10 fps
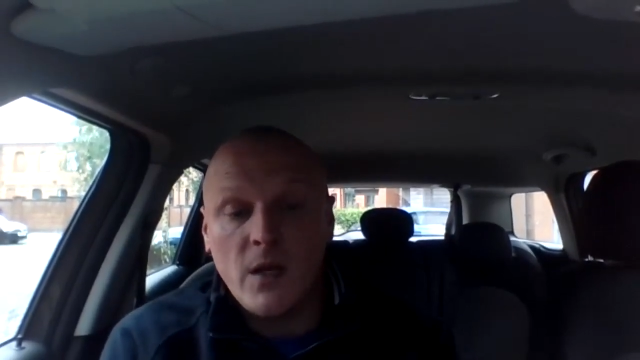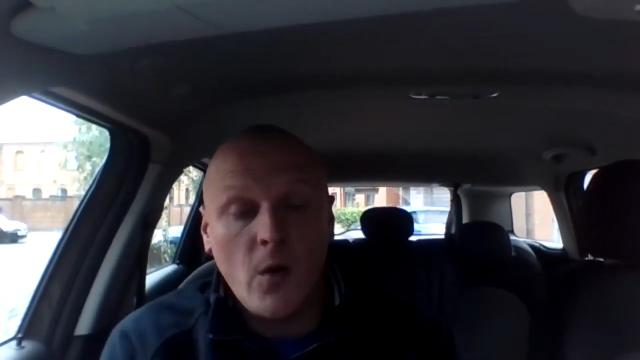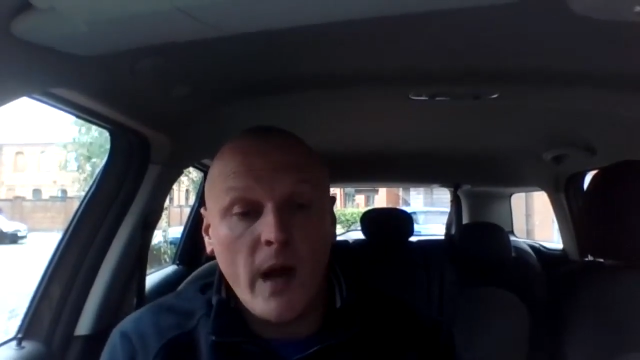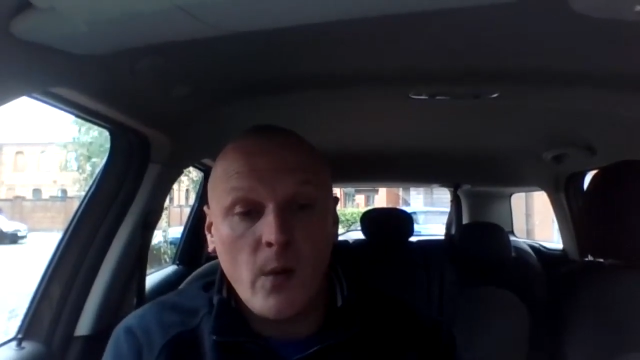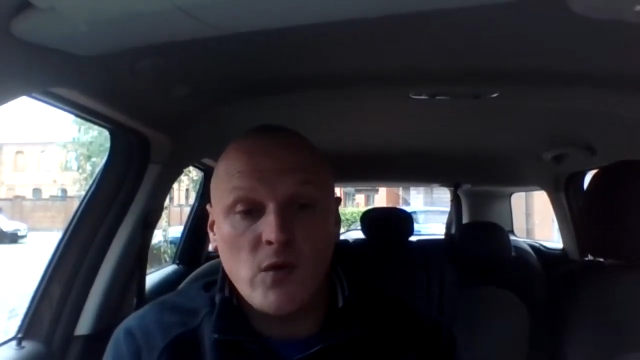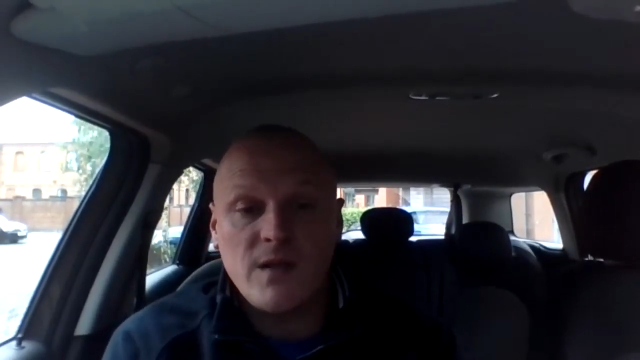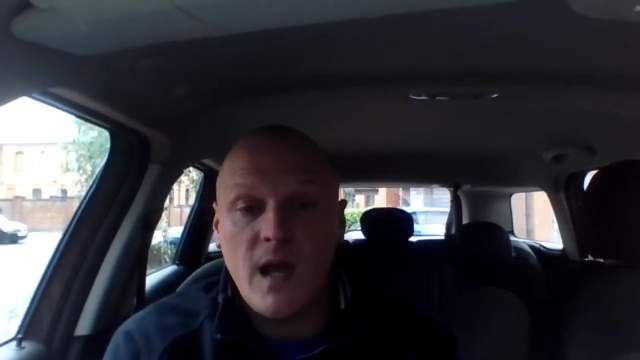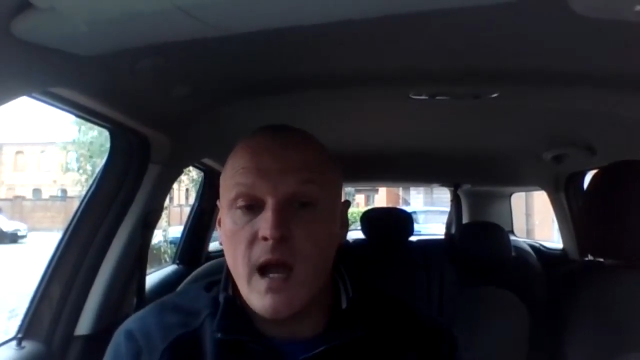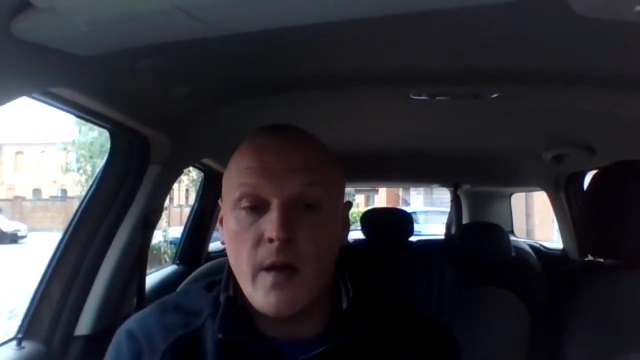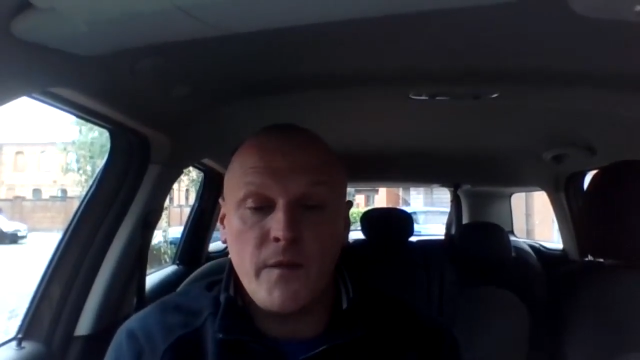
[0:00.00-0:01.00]
you know, I was
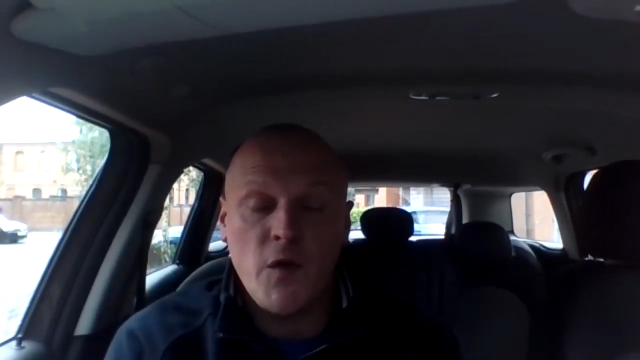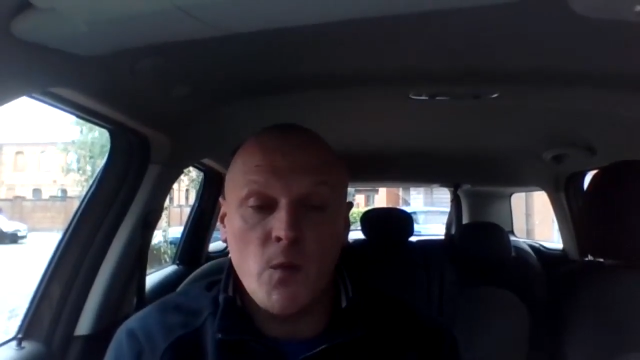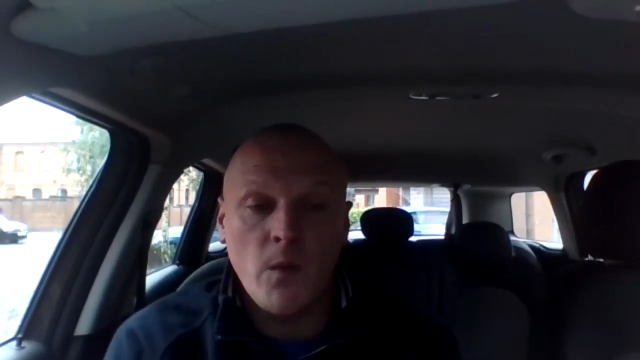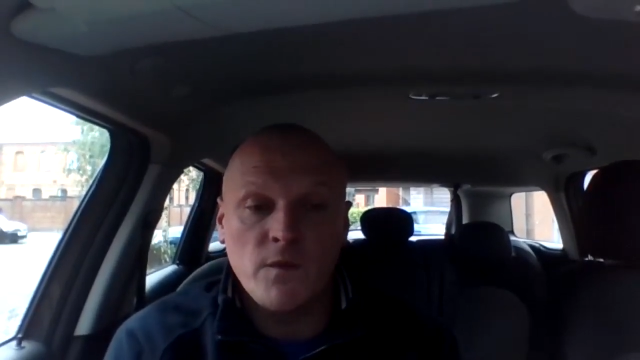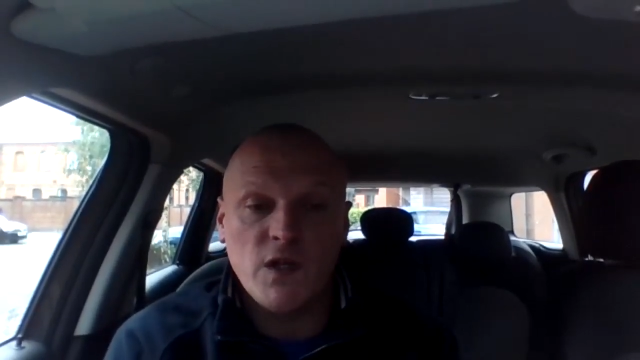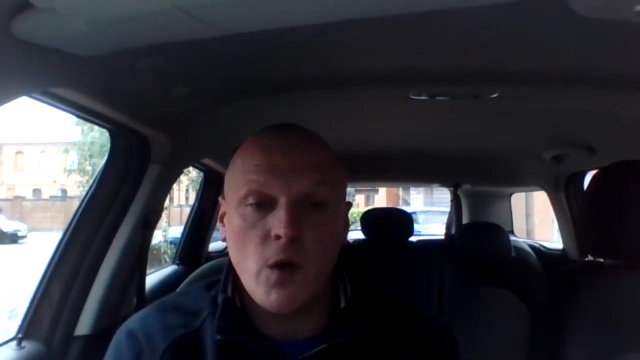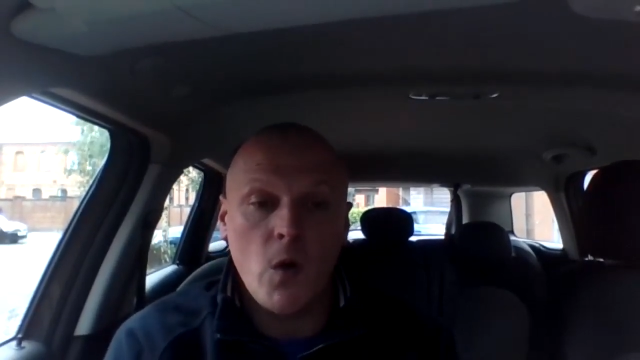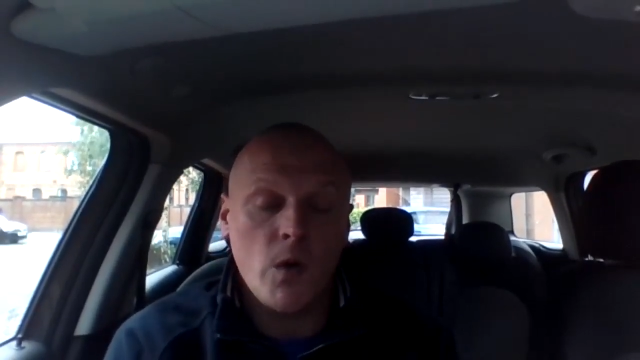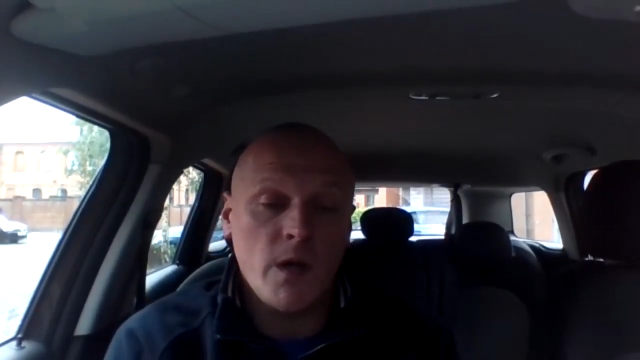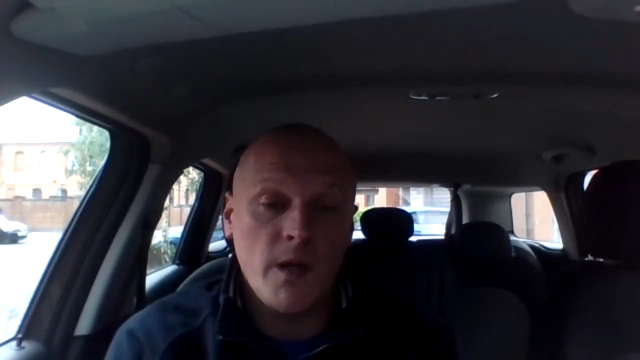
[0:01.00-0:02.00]
like that a few months ago,